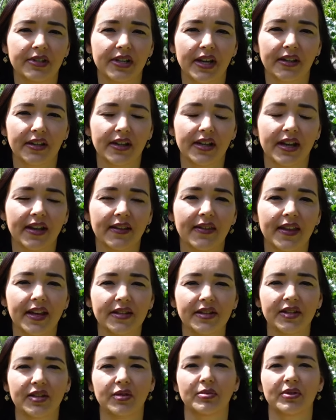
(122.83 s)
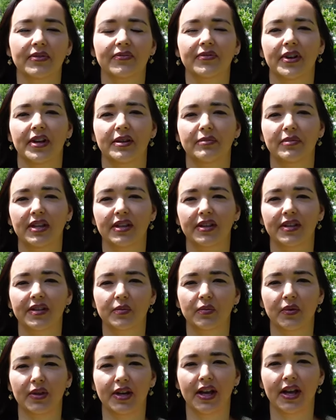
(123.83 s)
jelly. And that's super fun
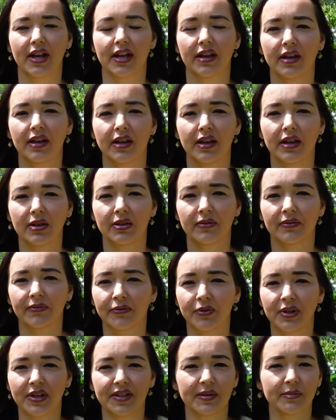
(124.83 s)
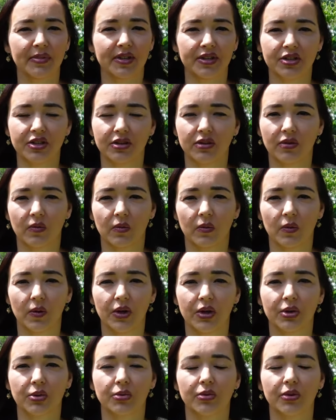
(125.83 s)
because when I freeze a bunch of
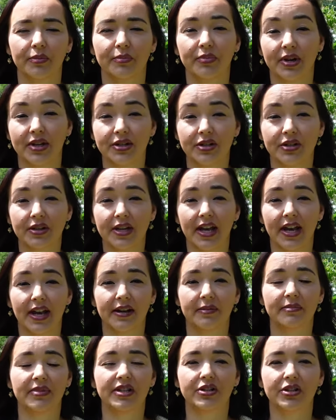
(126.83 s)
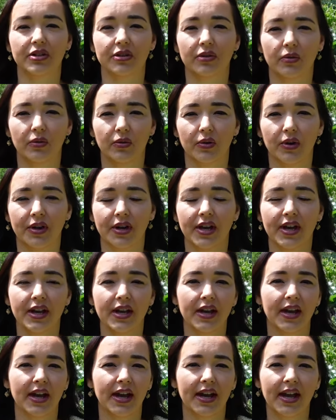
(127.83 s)
corn or pressure can a bunch of corn,
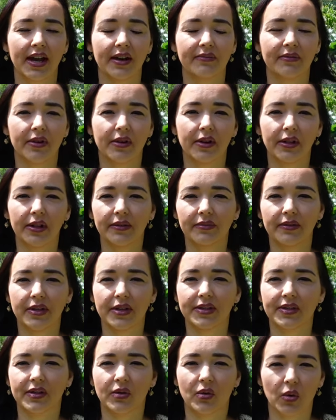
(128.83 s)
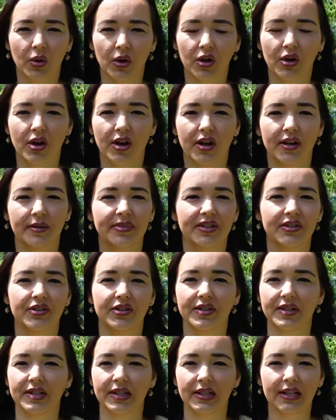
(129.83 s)
I have all of these corn cobs
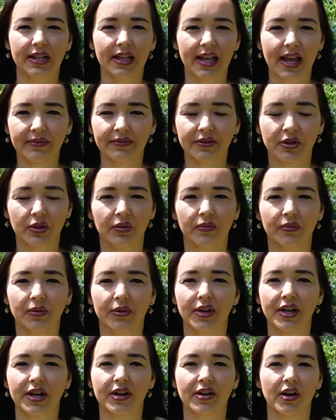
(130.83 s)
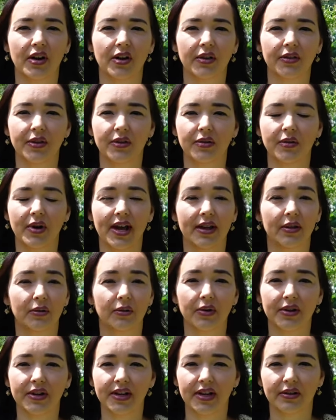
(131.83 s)
just left over and although I
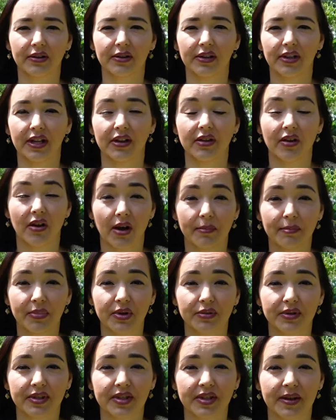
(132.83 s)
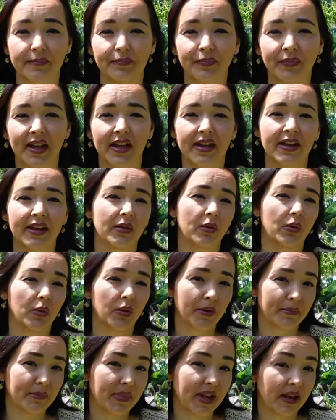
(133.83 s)
ordinarily compost them
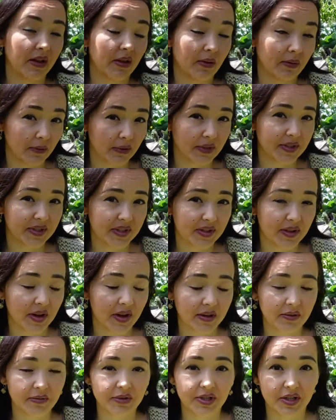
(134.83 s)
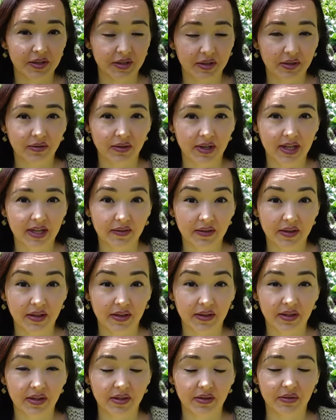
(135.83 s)
or make corn stalk, which is a great
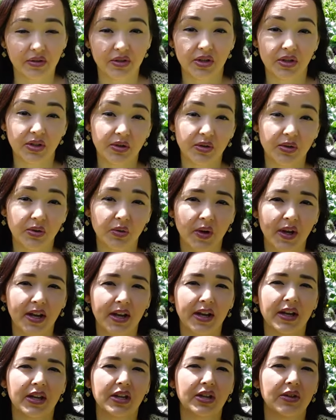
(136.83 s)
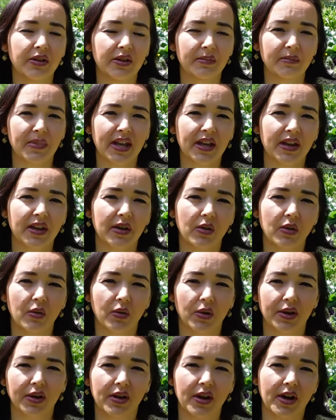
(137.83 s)
thing to do too, you can make a
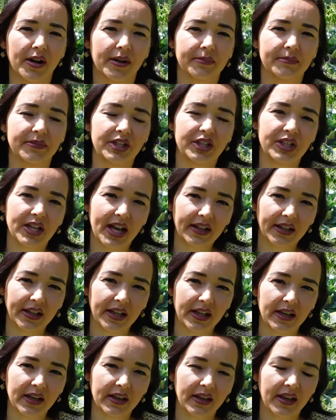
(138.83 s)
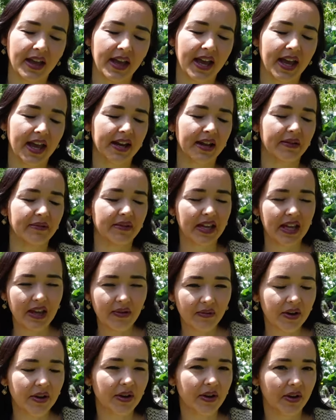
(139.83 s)
corn cob jelly and I've
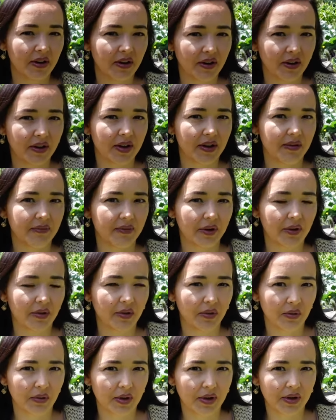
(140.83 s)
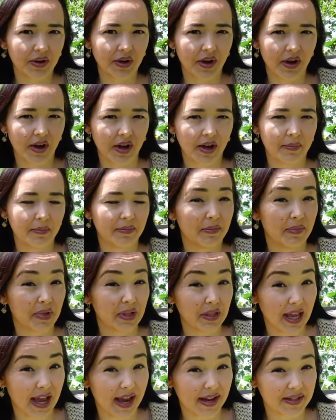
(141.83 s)
even heard of a corn cob
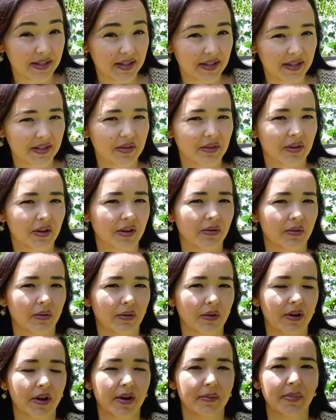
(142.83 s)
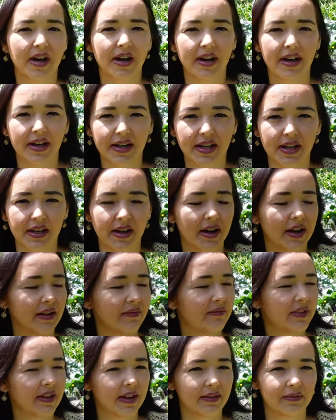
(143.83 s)
molasses or a corn cob honey.
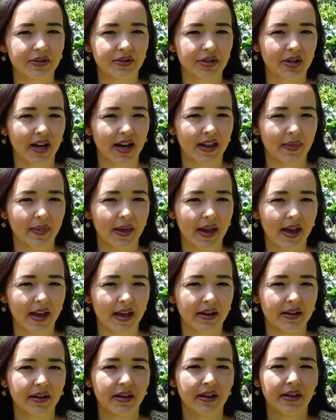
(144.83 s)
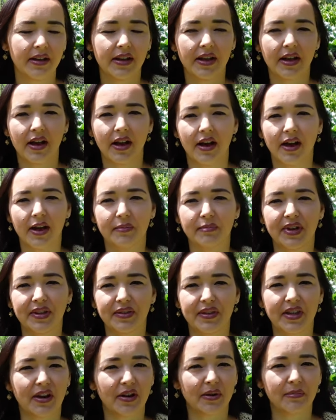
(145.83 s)
I've never tried that, um,
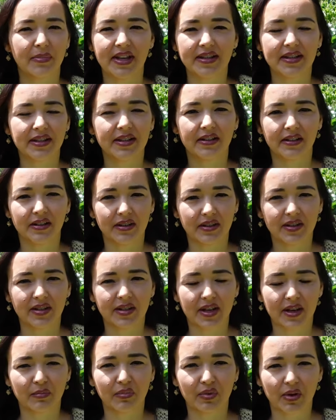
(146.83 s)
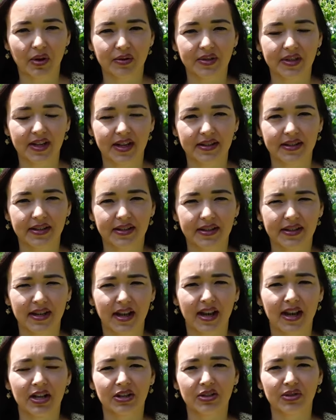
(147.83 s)
but they are basically the same processes.
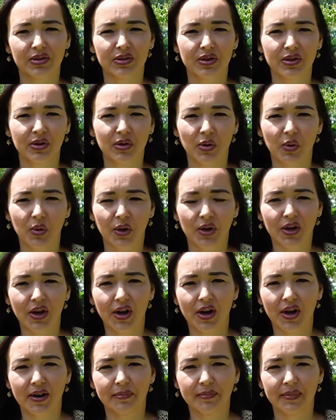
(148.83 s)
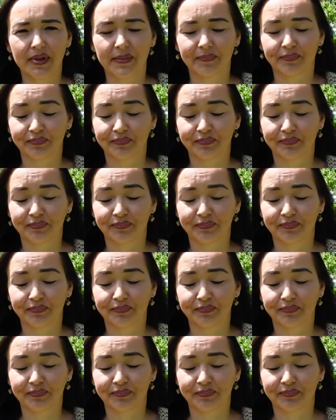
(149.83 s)
So the corn cob